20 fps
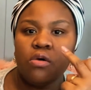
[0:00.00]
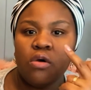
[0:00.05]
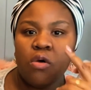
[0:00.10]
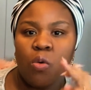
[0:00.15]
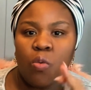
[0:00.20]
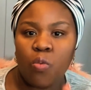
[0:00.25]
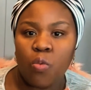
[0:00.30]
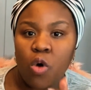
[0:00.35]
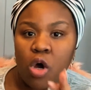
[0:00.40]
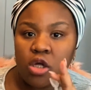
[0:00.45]

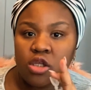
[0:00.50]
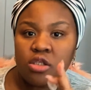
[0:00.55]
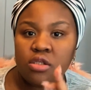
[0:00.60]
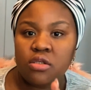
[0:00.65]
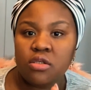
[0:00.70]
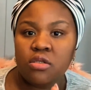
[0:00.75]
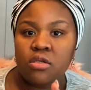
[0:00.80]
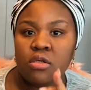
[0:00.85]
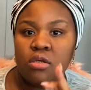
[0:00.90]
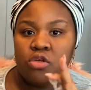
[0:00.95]

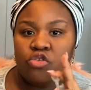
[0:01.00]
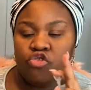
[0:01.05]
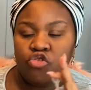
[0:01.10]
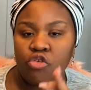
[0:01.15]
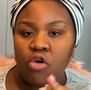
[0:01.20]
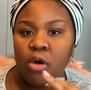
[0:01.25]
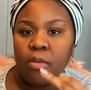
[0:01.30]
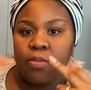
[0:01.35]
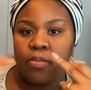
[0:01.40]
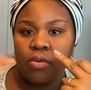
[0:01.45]
one
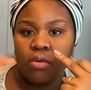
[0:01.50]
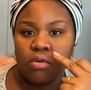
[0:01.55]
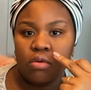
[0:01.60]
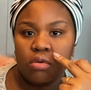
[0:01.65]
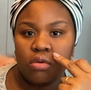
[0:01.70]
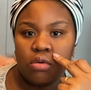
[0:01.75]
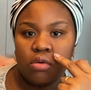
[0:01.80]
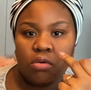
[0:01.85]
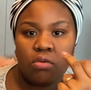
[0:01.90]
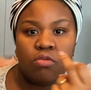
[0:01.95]
drop,
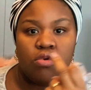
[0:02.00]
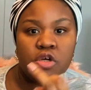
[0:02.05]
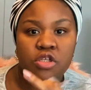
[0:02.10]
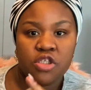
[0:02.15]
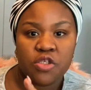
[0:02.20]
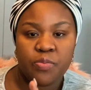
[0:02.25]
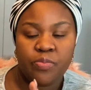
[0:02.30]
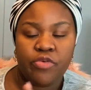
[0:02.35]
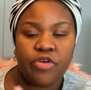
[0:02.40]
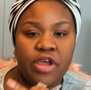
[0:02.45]
one
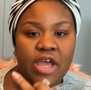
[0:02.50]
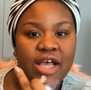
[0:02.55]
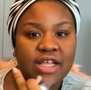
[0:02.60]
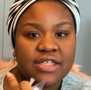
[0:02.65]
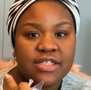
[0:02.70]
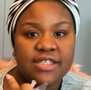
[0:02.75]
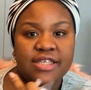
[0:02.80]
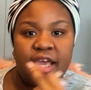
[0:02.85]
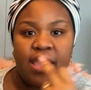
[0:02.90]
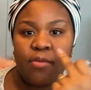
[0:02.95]
spray at a
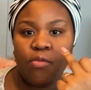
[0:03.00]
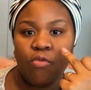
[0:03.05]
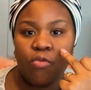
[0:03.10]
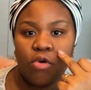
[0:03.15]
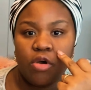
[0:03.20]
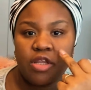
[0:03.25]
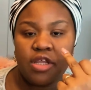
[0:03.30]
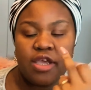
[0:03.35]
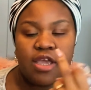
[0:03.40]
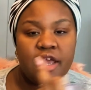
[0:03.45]
time,
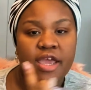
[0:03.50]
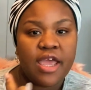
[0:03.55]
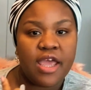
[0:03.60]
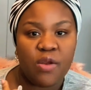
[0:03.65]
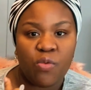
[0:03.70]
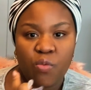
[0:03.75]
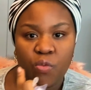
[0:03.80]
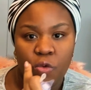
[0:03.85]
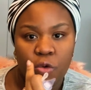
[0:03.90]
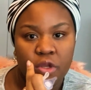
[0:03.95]
one here
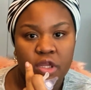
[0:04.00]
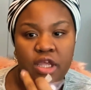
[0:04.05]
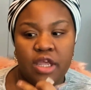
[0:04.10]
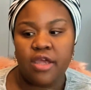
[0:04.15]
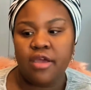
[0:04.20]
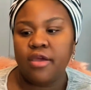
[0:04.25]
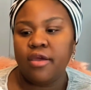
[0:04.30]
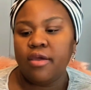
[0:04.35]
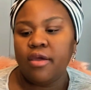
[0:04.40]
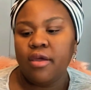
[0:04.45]
and one
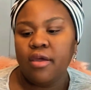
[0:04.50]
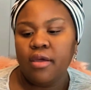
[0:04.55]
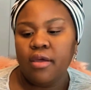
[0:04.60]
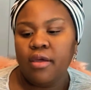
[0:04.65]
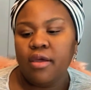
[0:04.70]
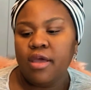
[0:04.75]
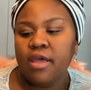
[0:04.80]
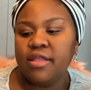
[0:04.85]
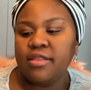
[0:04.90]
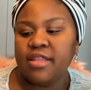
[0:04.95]
here,
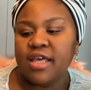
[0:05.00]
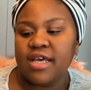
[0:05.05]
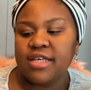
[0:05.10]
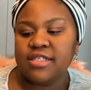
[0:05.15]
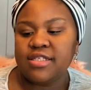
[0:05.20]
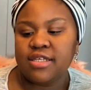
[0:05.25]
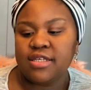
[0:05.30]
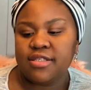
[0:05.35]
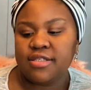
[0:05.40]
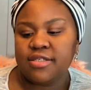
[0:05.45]
and
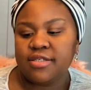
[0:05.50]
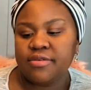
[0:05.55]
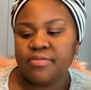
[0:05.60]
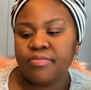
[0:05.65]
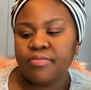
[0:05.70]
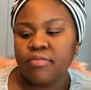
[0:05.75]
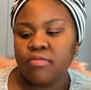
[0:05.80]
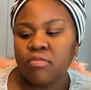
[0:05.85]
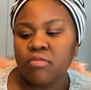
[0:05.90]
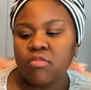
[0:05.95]
that's it.
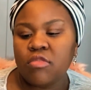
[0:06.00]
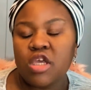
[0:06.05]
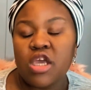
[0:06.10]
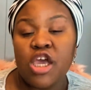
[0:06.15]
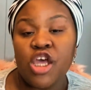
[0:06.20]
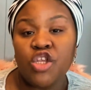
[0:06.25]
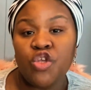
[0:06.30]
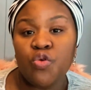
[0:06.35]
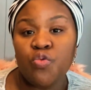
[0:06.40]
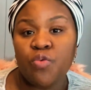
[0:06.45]

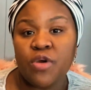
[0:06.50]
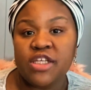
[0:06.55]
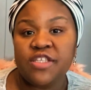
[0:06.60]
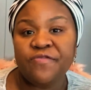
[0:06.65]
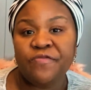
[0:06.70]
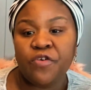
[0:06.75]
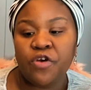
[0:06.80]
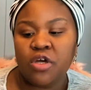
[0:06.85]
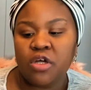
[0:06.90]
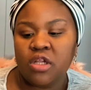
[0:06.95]
And you wait
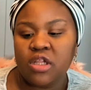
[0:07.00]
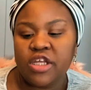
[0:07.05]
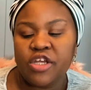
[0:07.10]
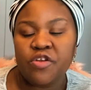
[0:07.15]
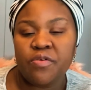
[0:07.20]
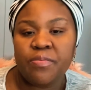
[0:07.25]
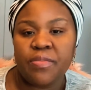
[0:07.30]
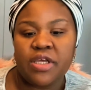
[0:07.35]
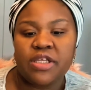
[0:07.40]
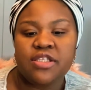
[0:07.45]
for a
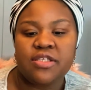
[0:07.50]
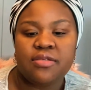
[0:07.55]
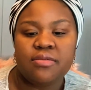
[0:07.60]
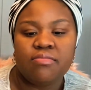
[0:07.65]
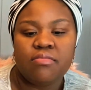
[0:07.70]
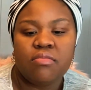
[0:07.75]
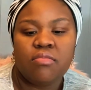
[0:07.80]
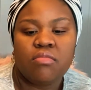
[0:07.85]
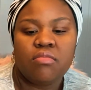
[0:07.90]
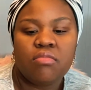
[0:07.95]
little bit,
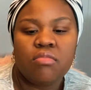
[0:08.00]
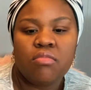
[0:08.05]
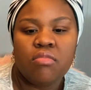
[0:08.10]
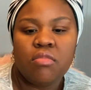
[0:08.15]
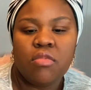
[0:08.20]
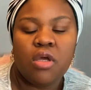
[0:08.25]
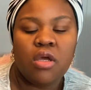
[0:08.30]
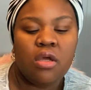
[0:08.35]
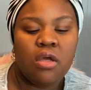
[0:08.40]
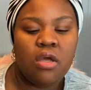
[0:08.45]

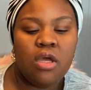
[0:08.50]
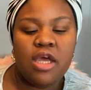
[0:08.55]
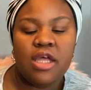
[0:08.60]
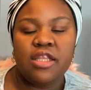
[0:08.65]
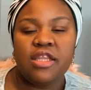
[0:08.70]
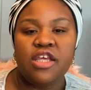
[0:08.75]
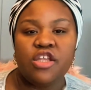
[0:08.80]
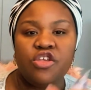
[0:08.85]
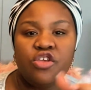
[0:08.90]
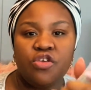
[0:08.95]
and
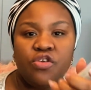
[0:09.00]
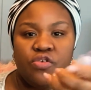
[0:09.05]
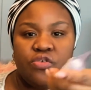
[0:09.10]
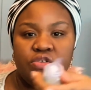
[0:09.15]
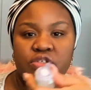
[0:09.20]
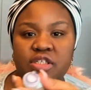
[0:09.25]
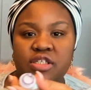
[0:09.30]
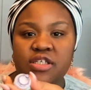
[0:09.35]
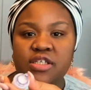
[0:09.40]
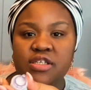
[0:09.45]
then you
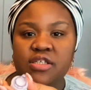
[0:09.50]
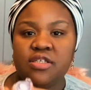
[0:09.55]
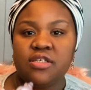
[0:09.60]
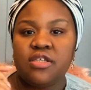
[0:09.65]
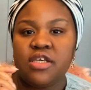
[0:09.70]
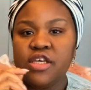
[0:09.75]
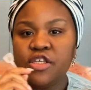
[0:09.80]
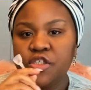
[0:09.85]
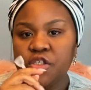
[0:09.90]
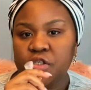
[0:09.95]
use this
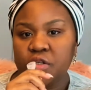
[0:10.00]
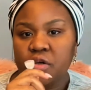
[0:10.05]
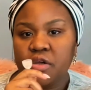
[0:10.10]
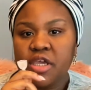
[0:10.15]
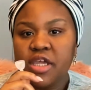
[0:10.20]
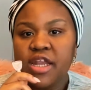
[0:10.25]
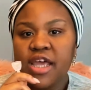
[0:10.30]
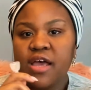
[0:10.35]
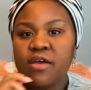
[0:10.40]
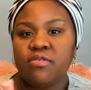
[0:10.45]
and suck
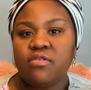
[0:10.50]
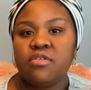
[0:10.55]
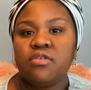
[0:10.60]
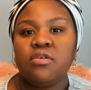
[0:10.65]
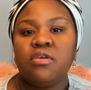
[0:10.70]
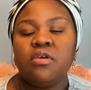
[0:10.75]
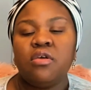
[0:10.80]
it out.